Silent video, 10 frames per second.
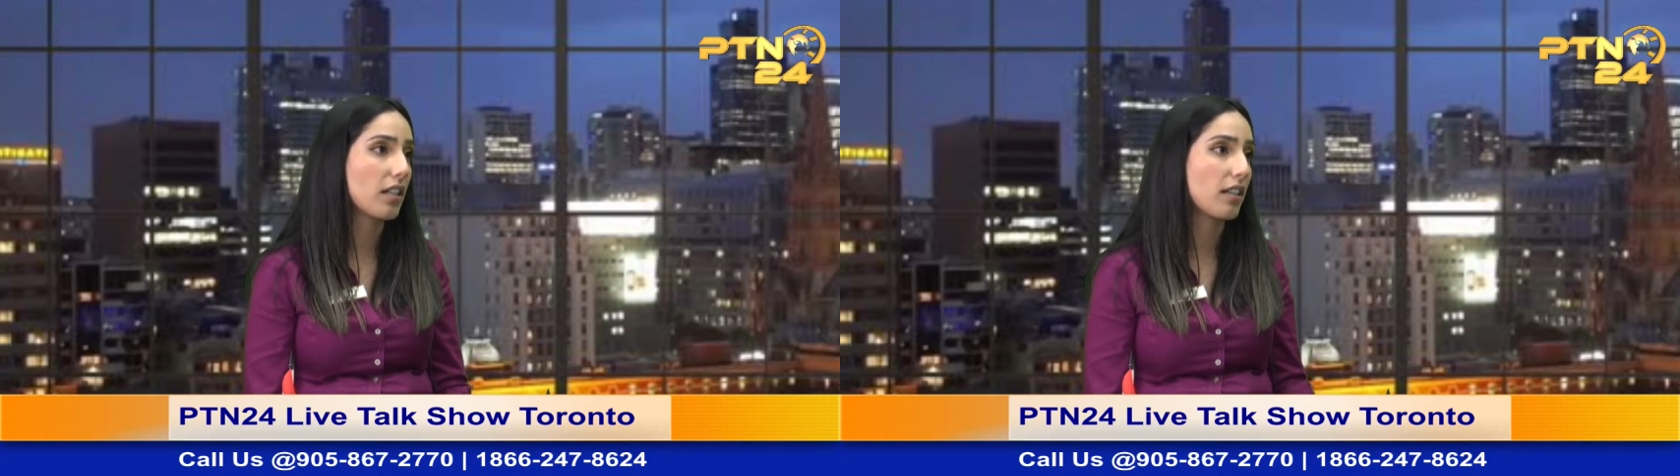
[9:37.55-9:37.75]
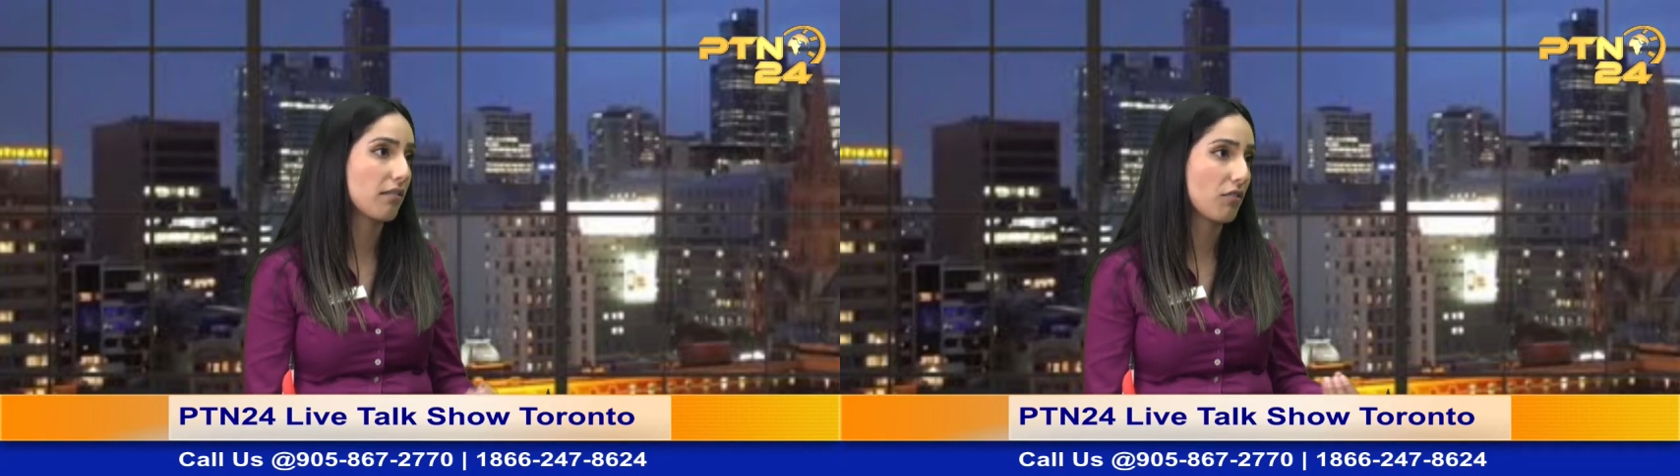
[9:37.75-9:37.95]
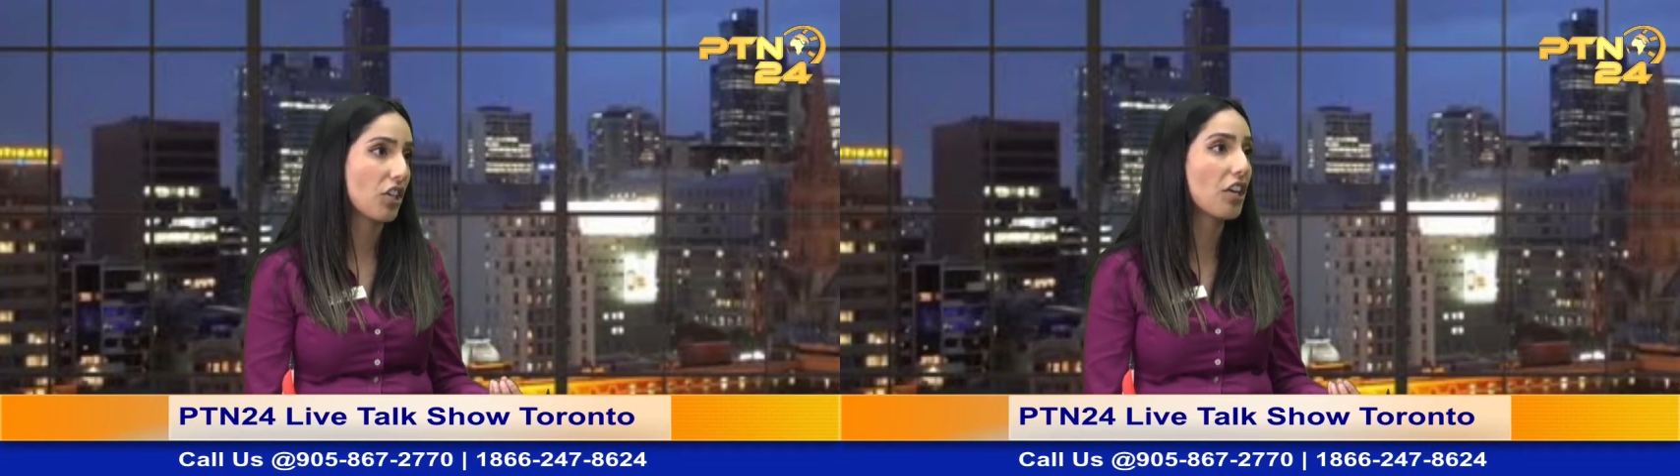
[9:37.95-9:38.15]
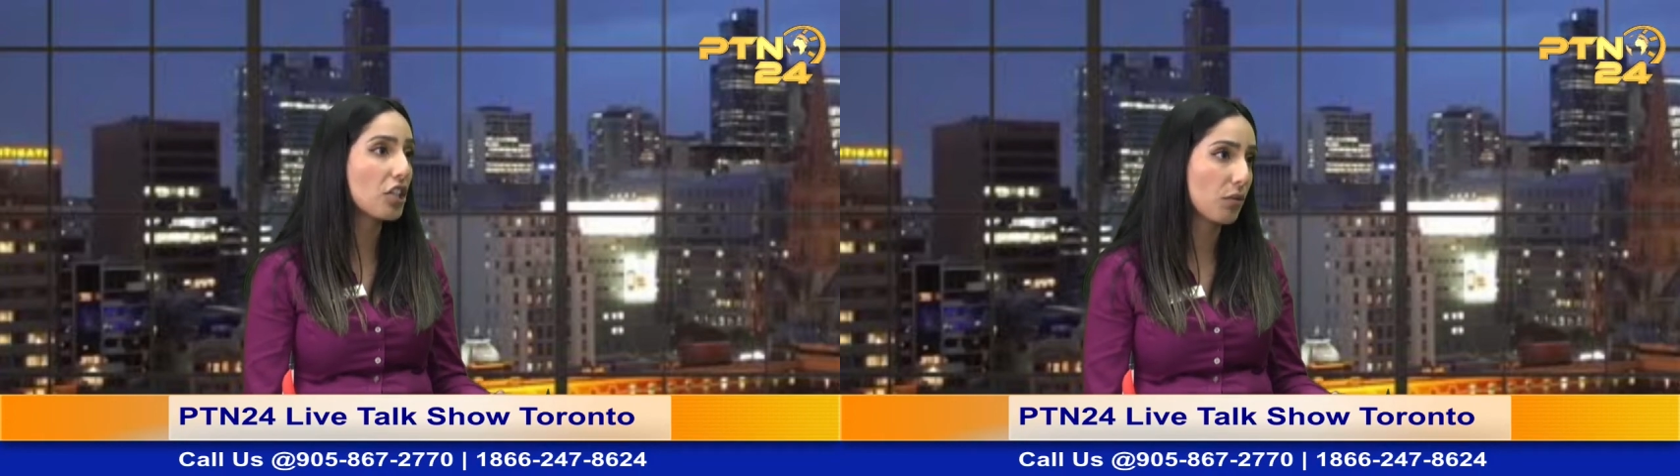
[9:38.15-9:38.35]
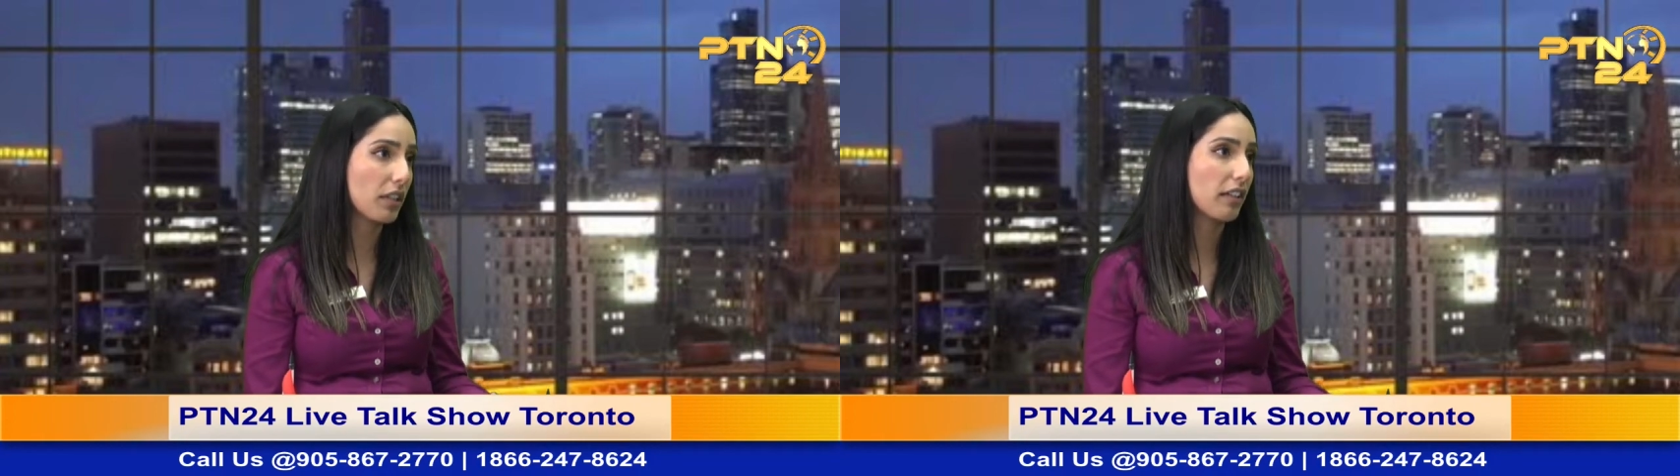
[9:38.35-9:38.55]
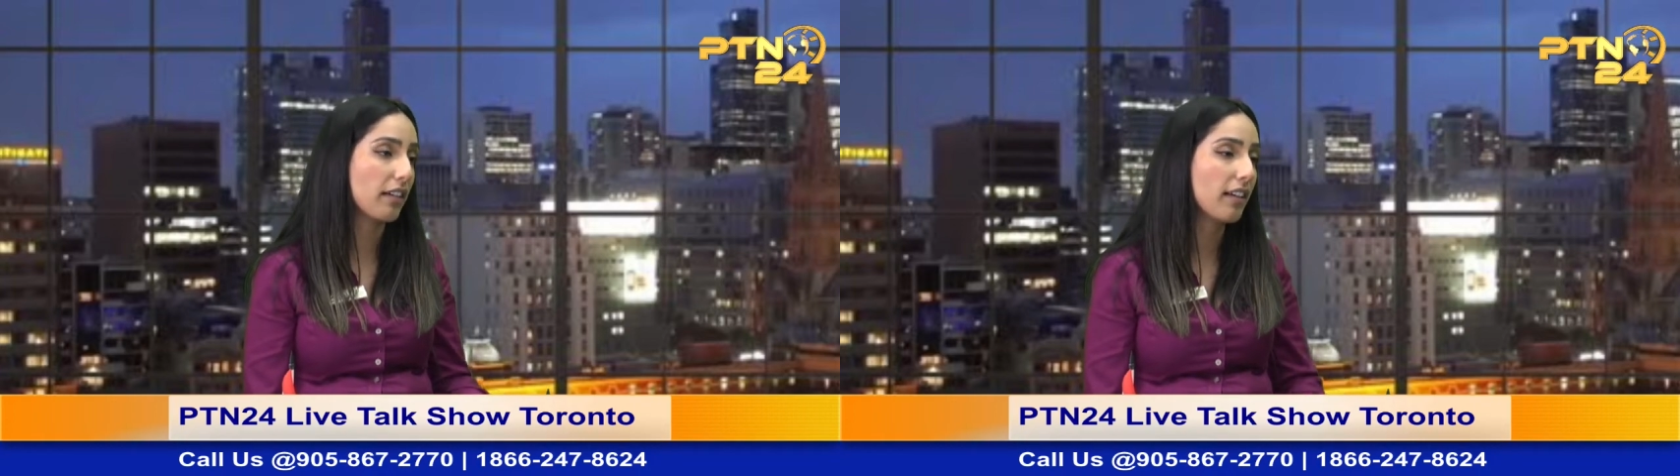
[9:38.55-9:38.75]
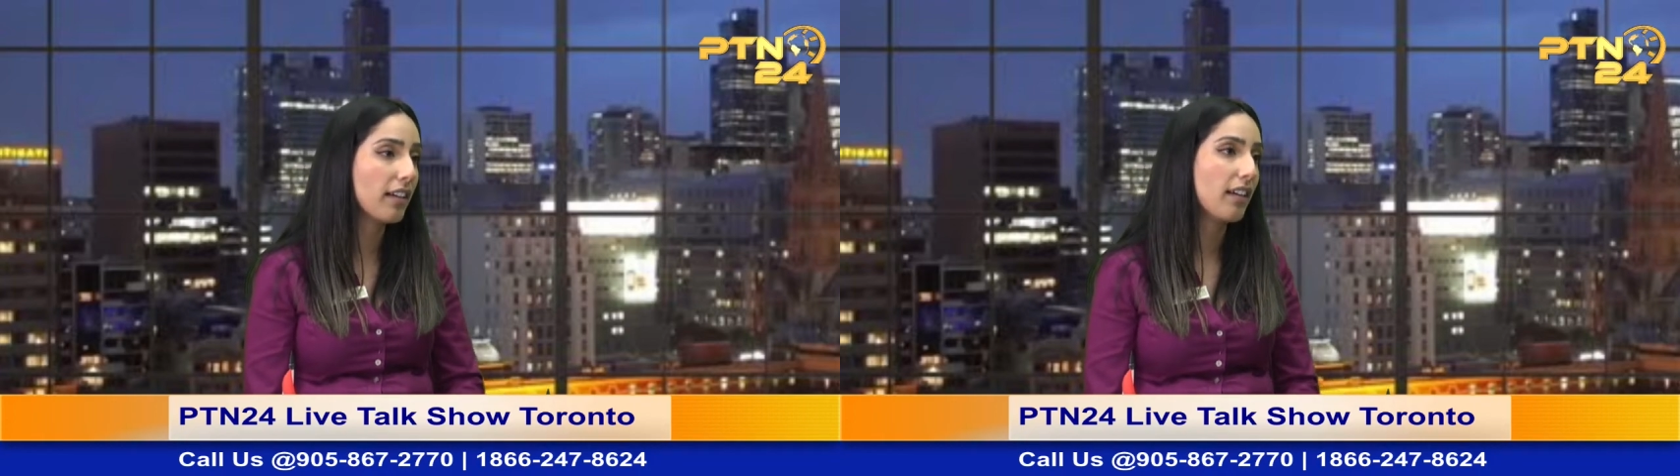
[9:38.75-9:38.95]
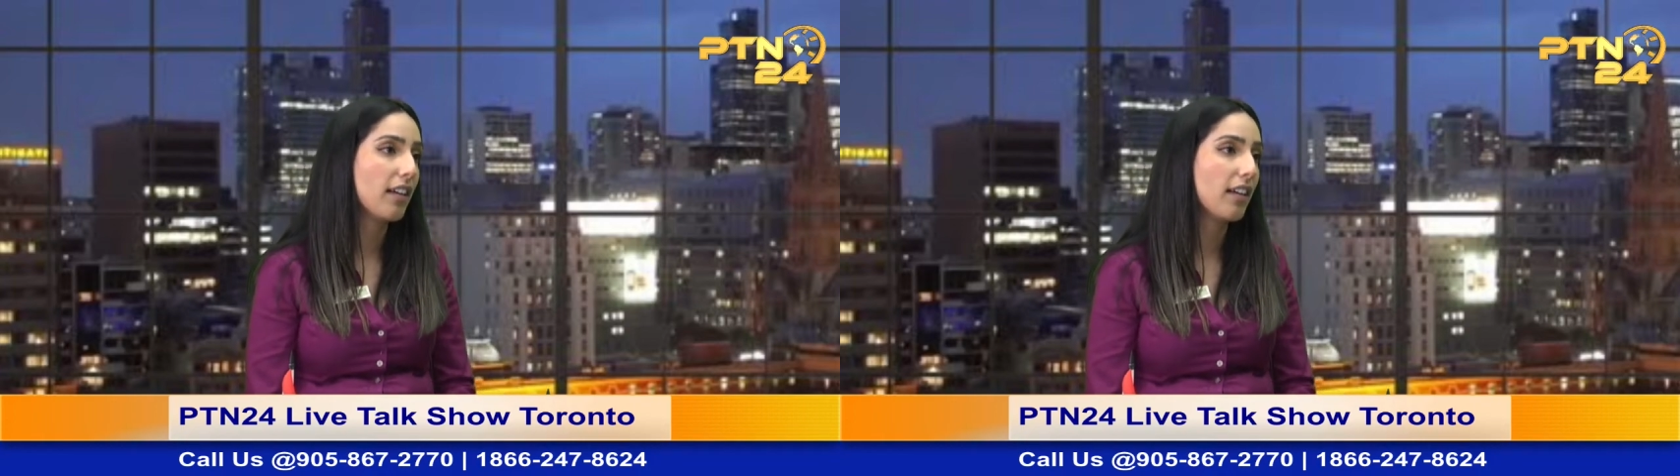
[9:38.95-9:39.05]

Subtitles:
and genuine